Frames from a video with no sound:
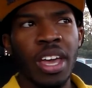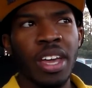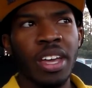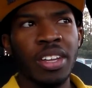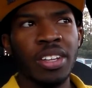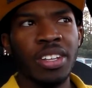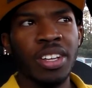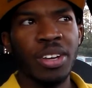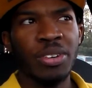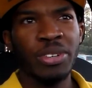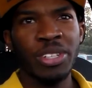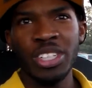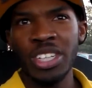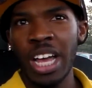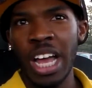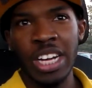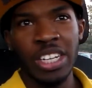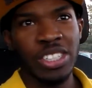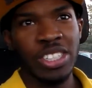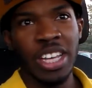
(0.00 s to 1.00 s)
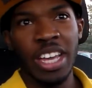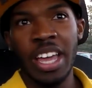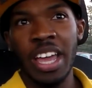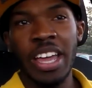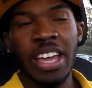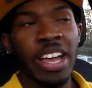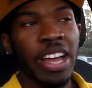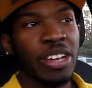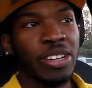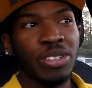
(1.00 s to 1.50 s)
And I just say,
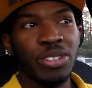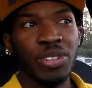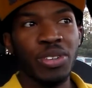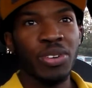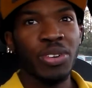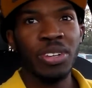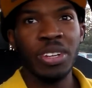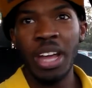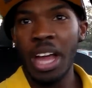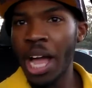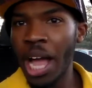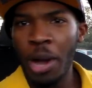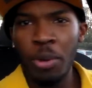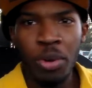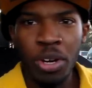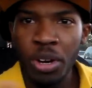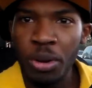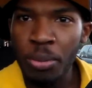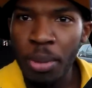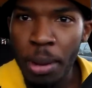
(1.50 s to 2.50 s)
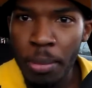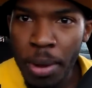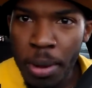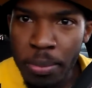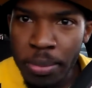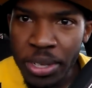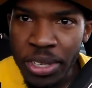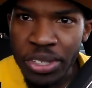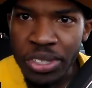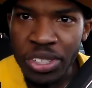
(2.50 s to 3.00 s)
"Hey, how you doing?" I went on about
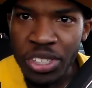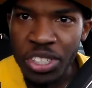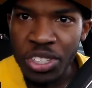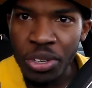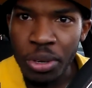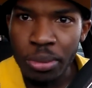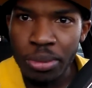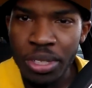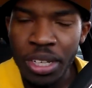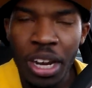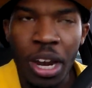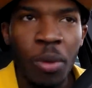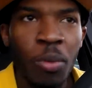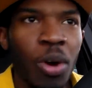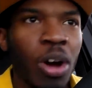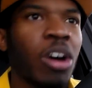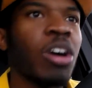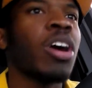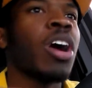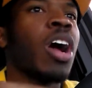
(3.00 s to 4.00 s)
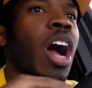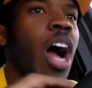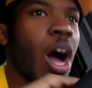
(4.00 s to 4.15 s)
my business, you know what I'm saying?